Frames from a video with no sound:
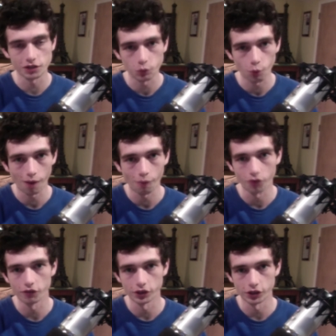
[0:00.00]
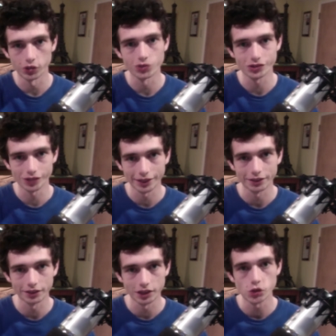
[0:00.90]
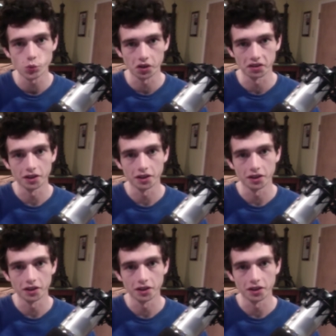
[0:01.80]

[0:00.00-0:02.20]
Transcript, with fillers: if you want more videos like this one.